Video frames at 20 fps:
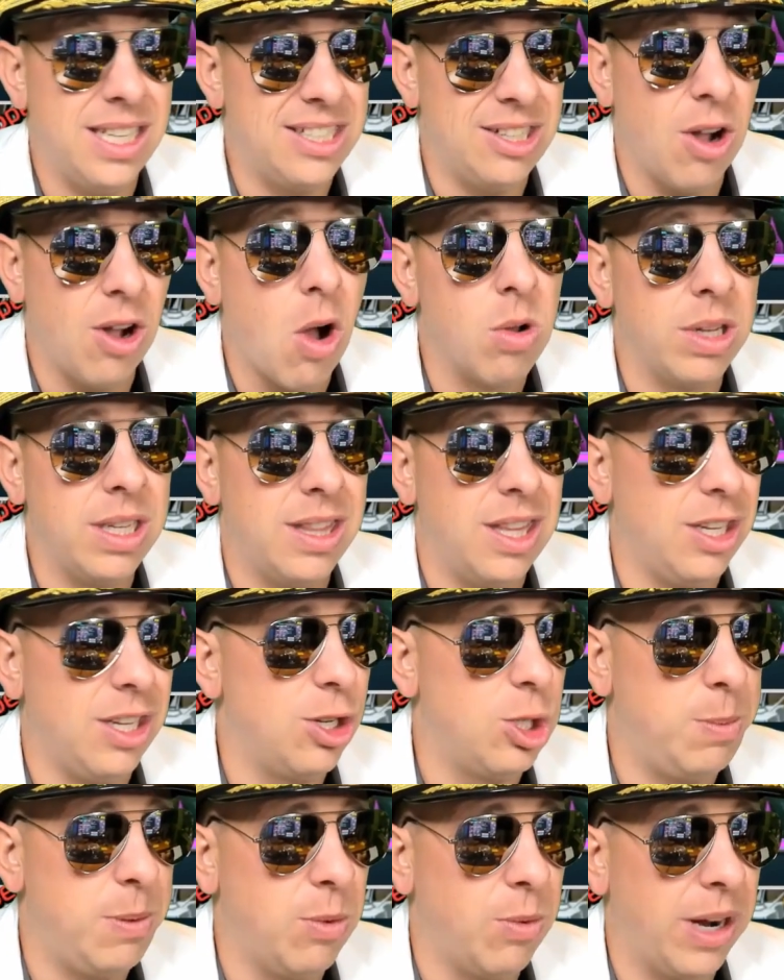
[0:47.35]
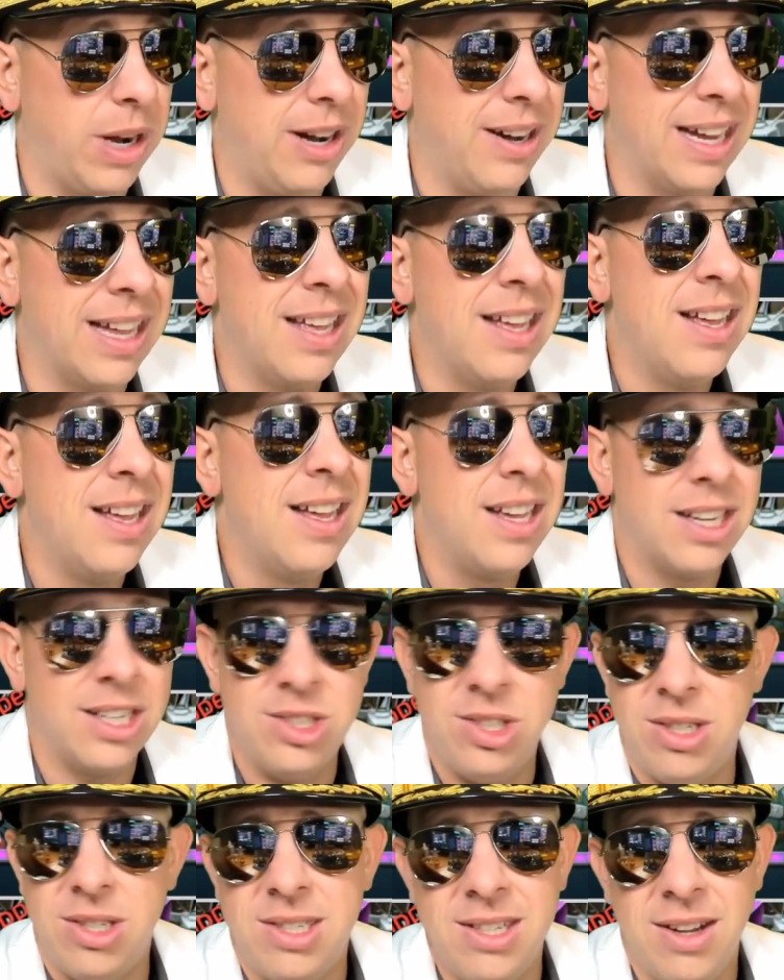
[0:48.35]
It's the only thing you should be wearing,
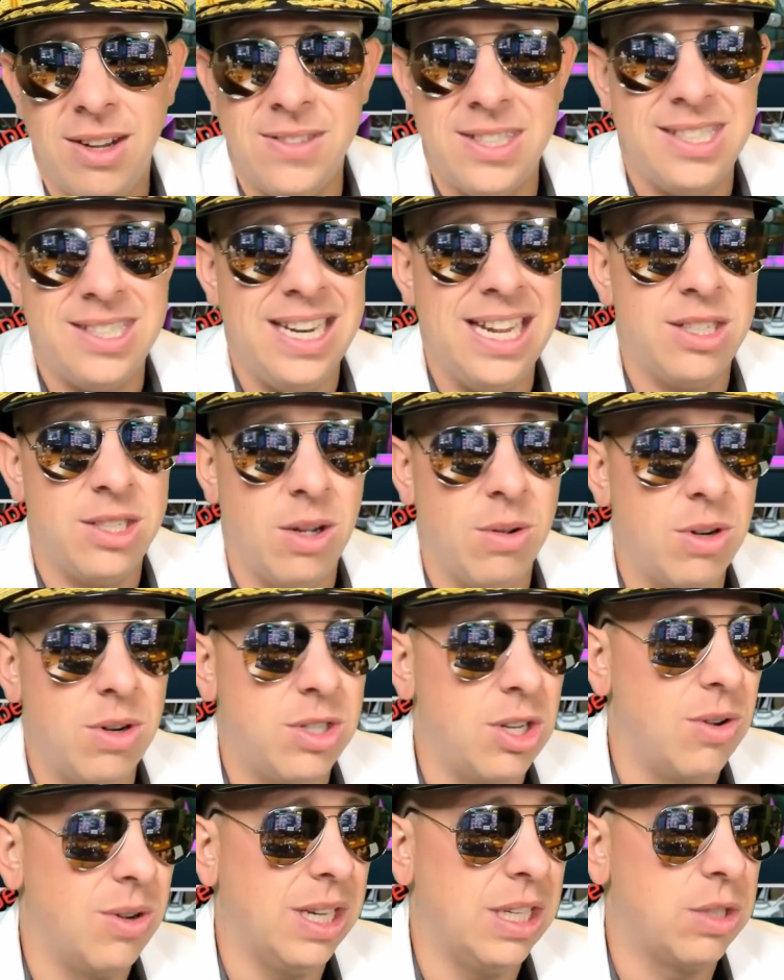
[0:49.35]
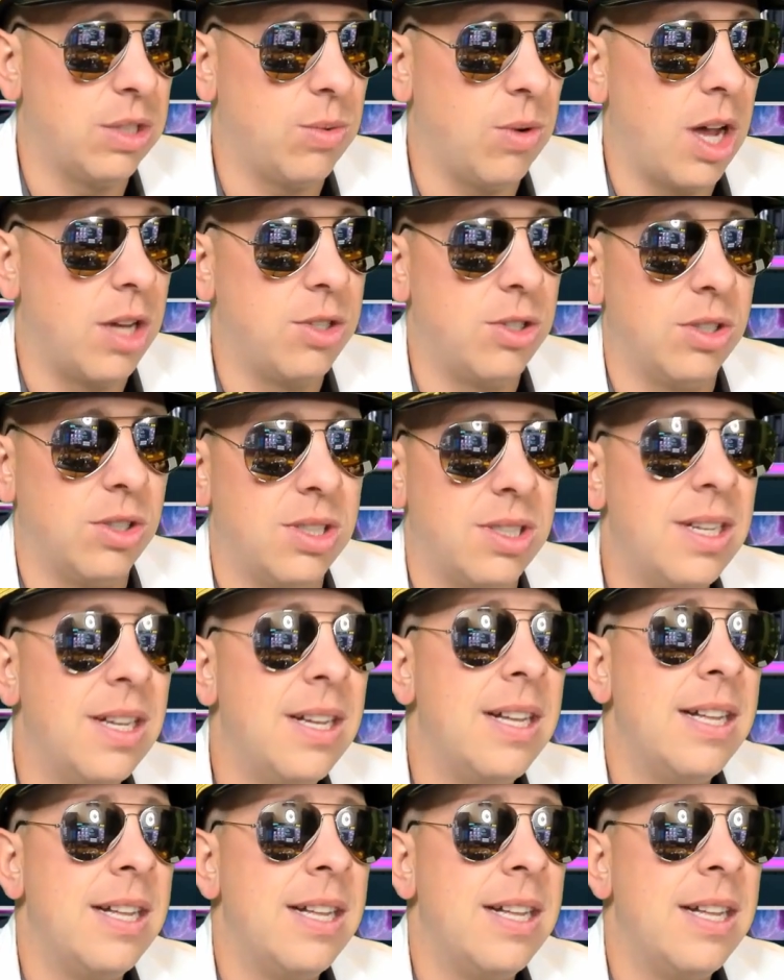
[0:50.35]
because you still have to stand toe-to-toe against Rogers.